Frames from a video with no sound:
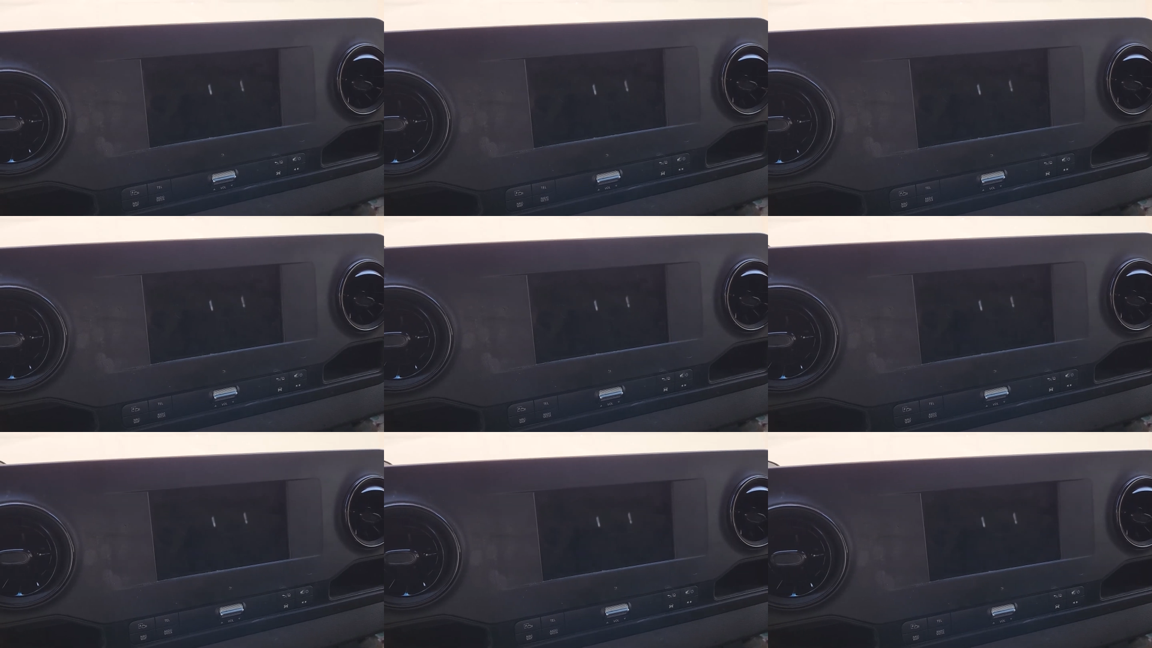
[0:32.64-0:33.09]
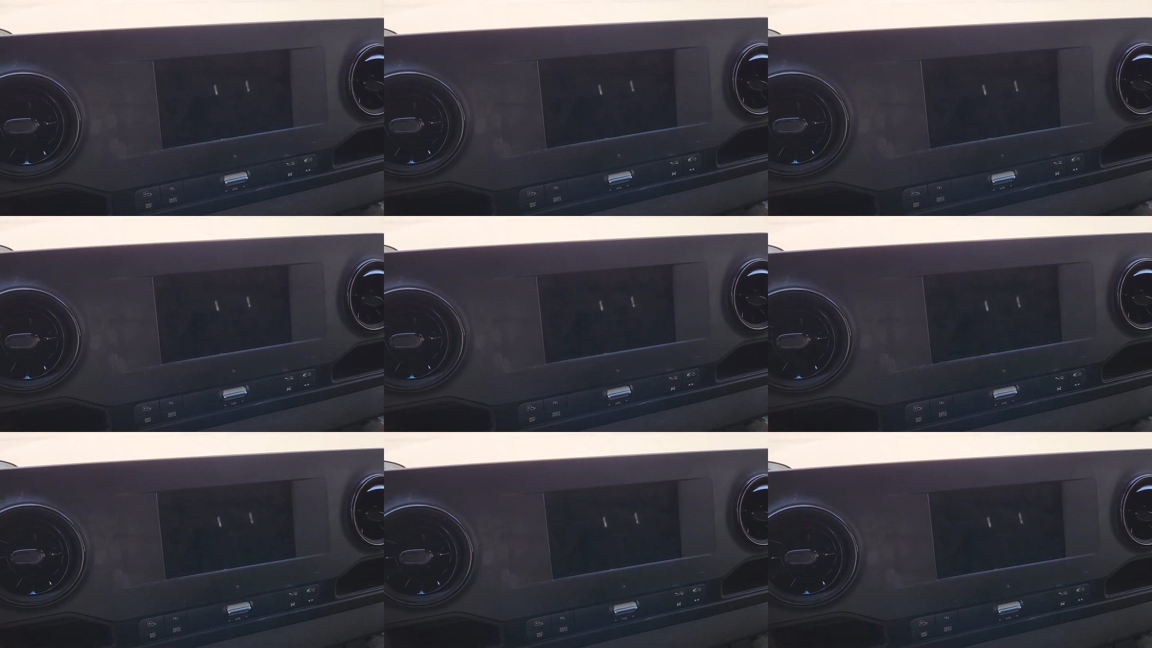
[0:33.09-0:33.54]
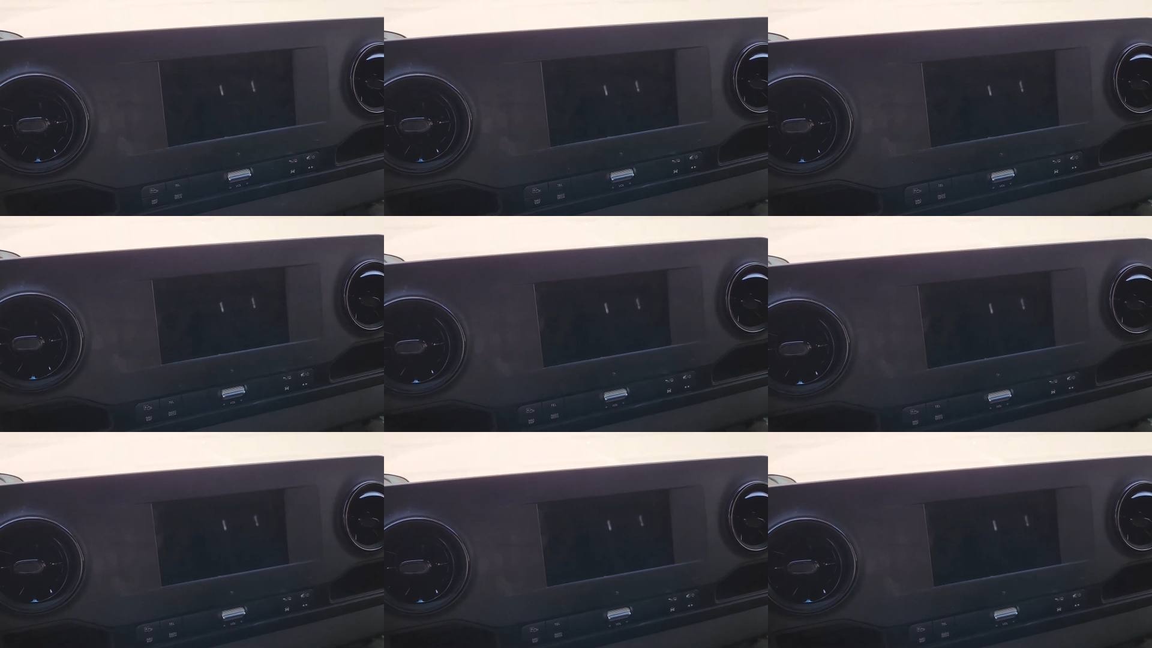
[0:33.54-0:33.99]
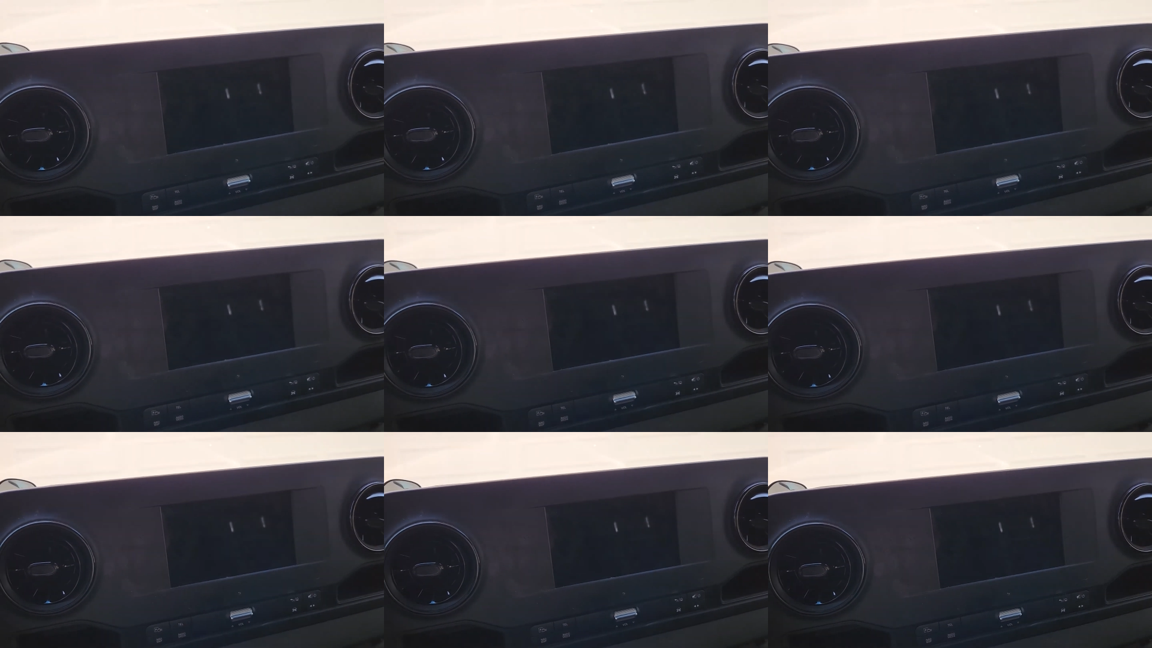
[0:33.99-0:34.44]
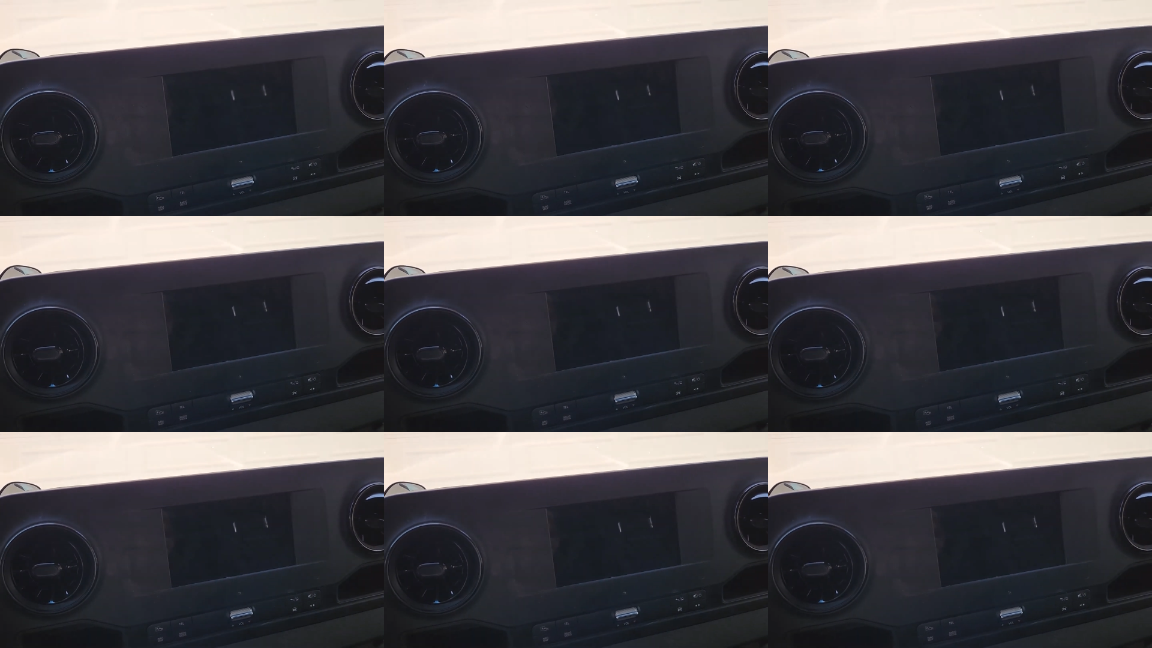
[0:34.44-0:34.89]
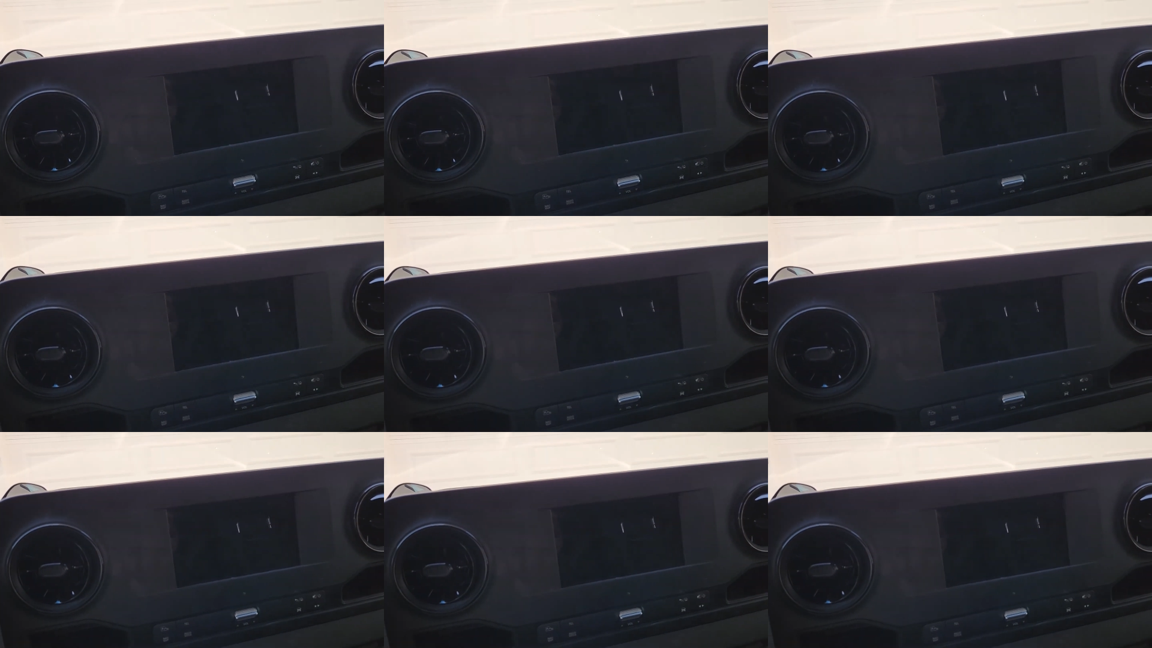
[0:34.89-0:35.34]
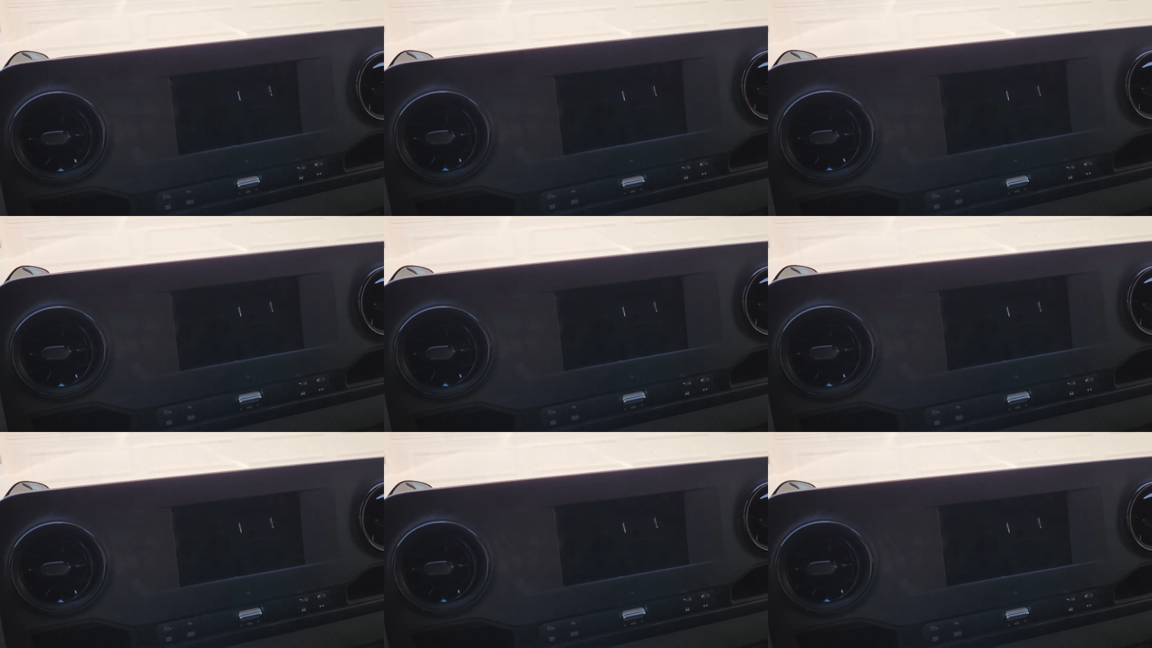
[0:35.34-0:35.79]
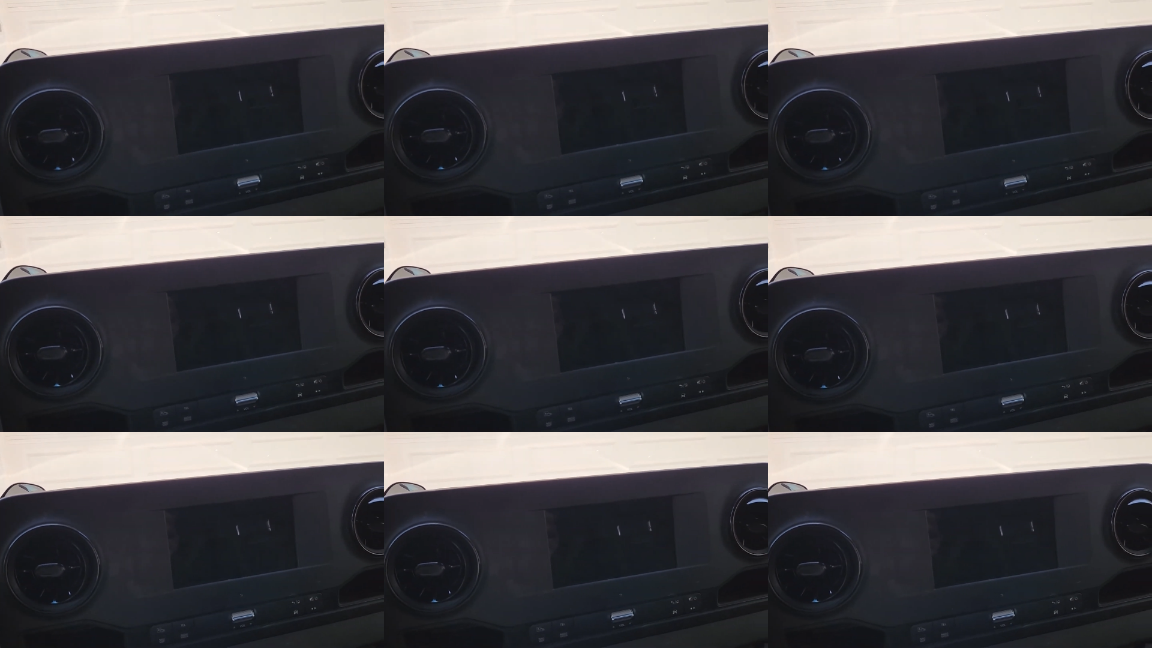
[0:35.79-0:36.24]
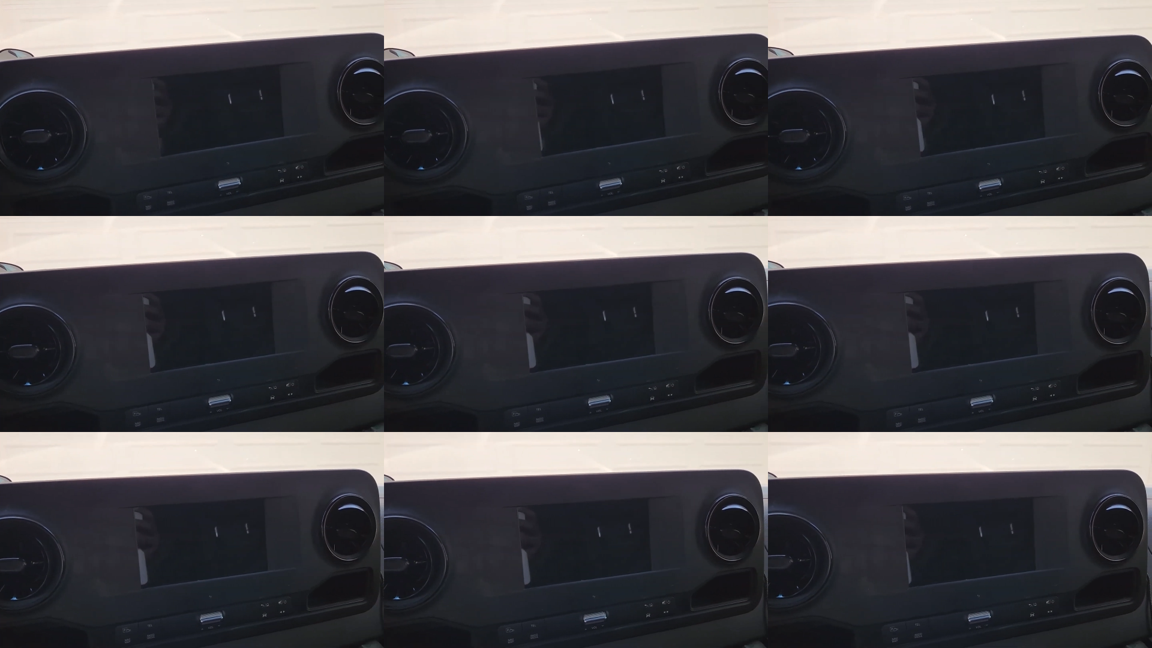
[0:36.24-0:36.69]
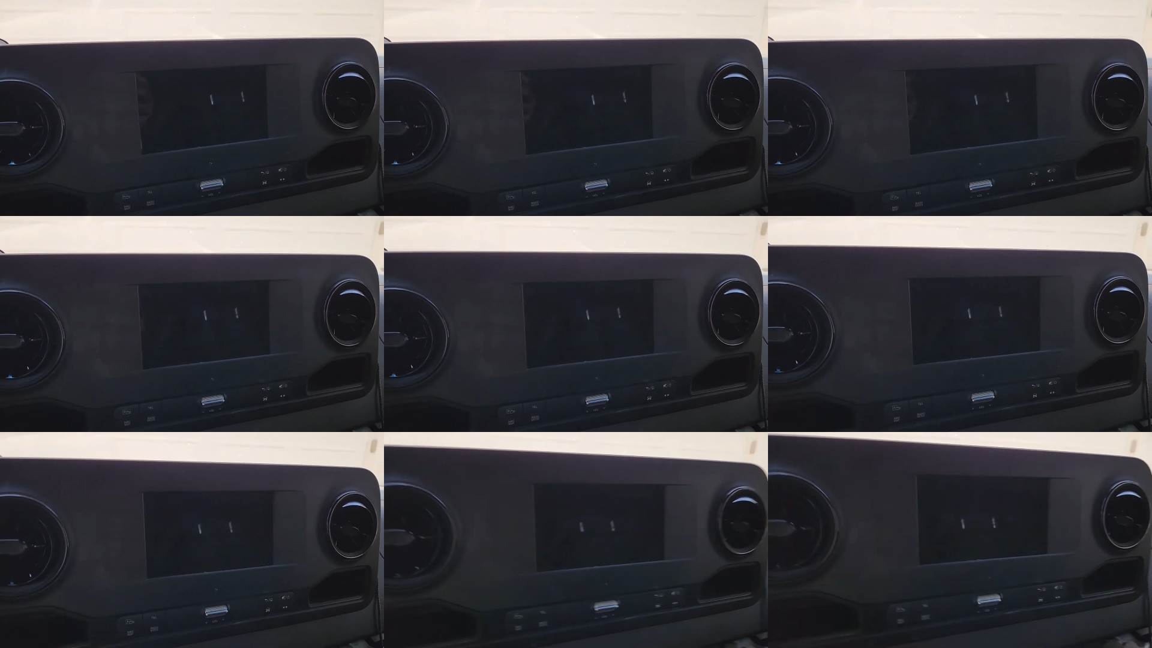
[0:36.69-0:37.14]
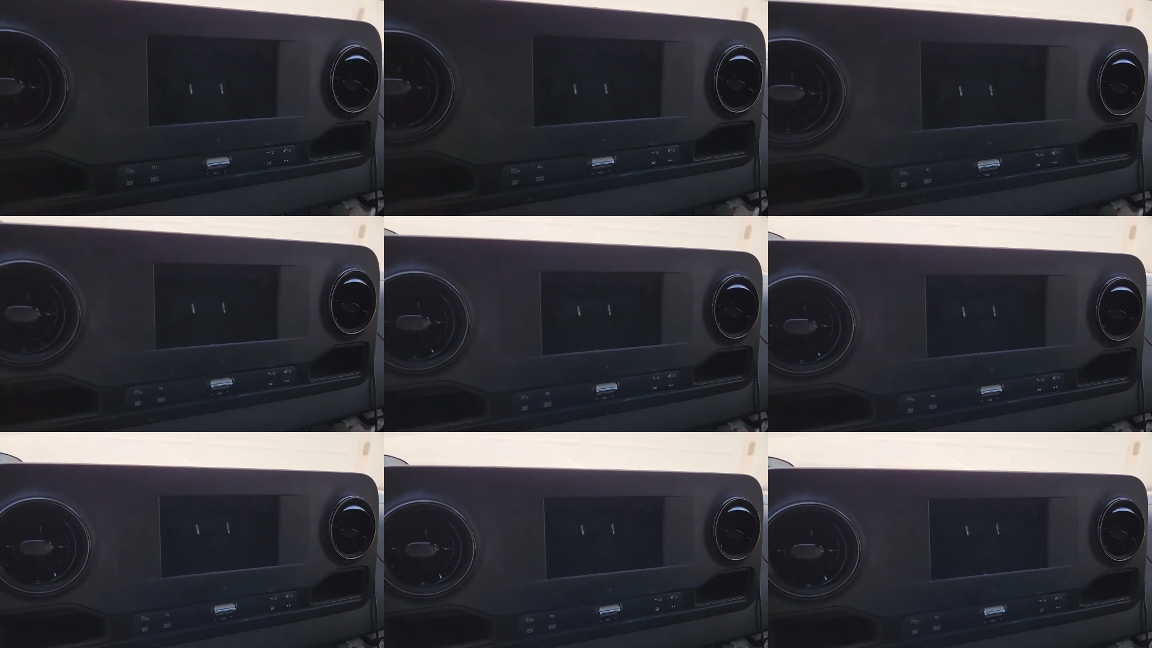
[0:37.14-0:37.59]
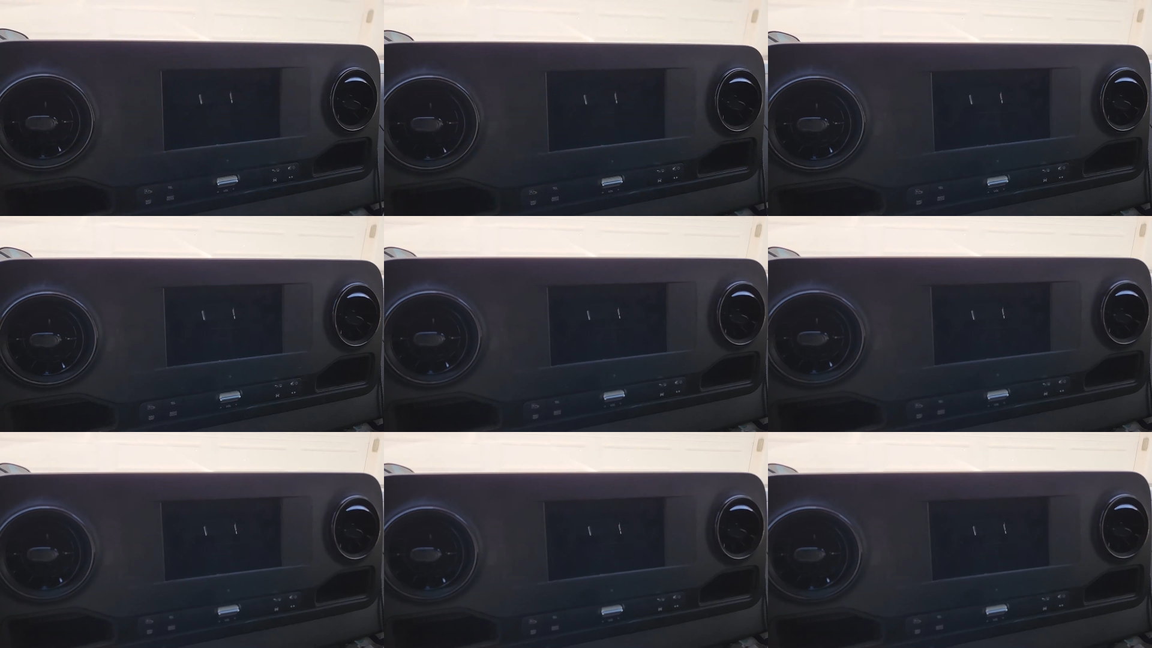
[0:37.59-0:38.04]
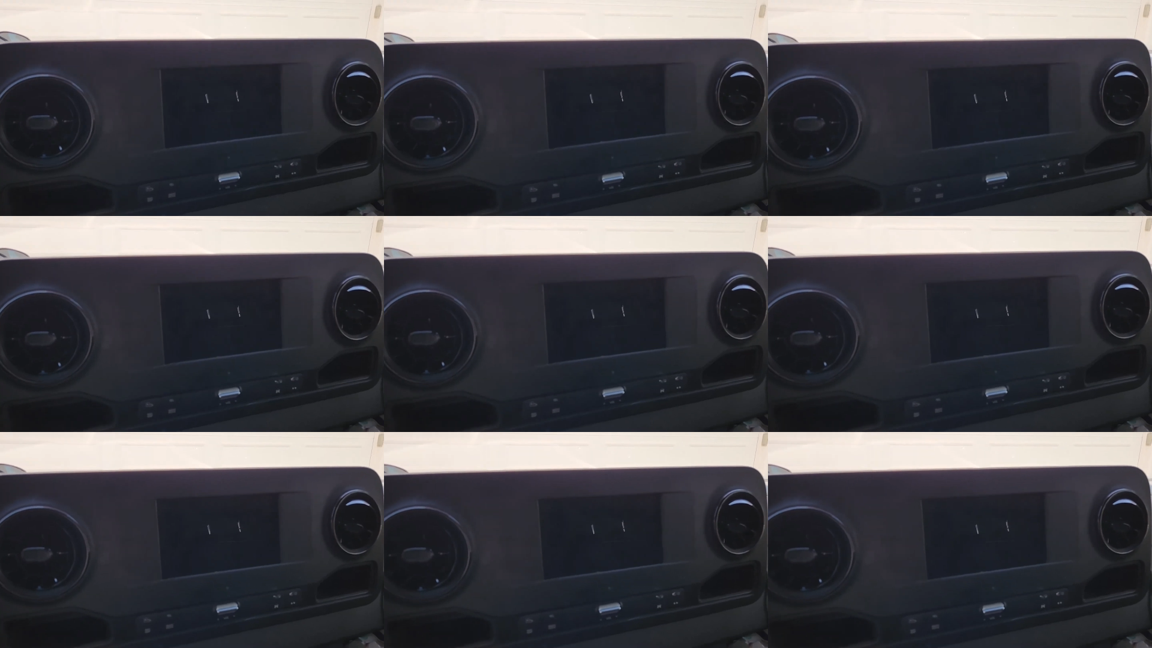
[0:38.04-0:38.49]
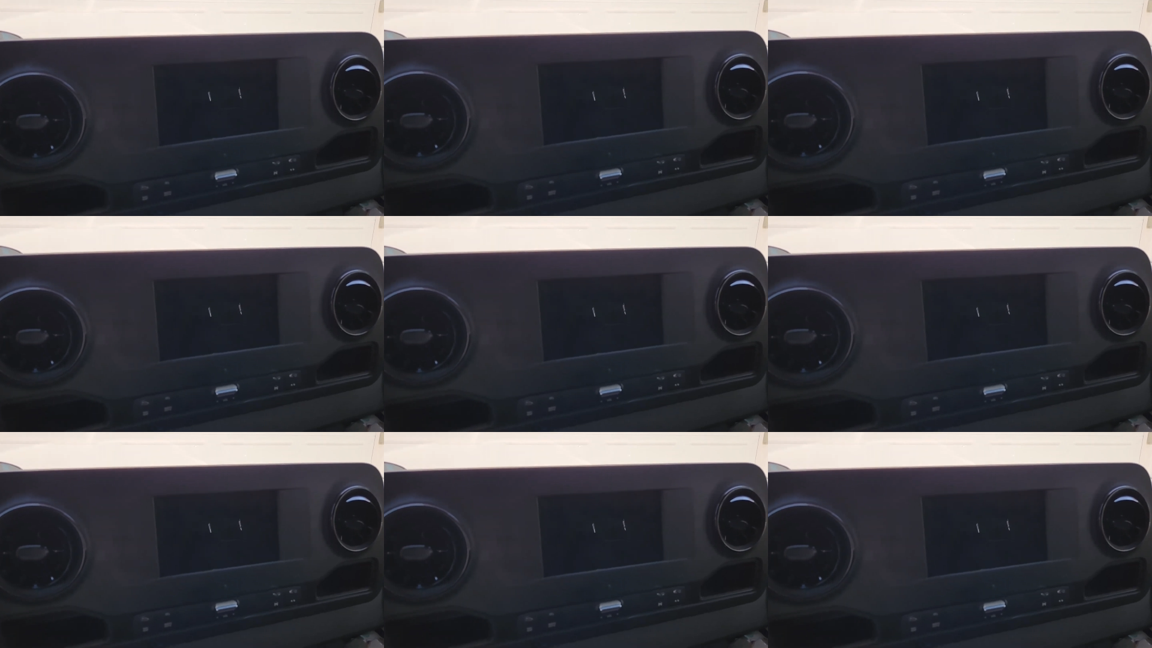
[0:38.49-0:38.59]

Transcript: No face is visible, so there are no lips to read.